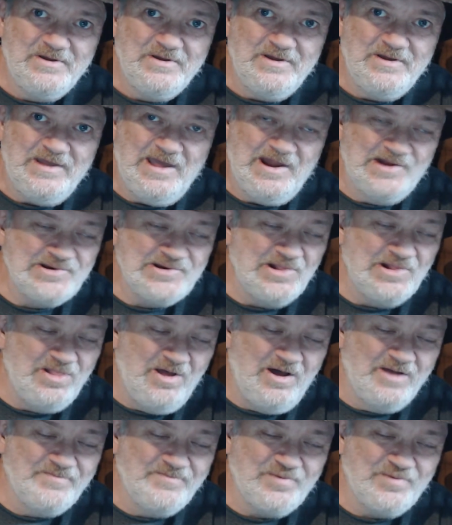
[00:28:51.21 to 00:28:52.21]
And it's a
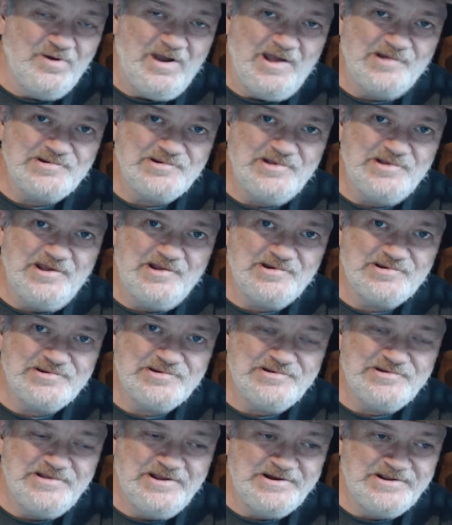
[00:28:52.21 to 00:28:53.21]
long process.
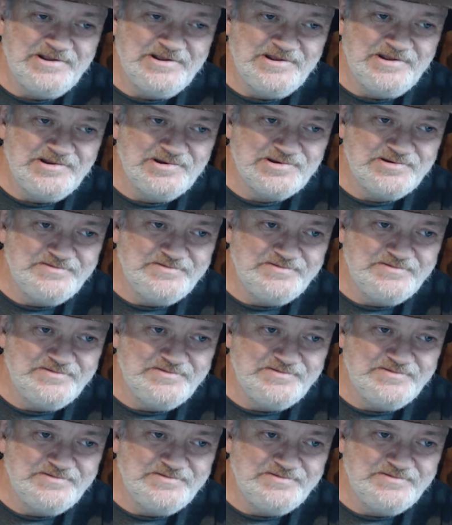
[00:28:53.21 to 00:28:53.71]
It is.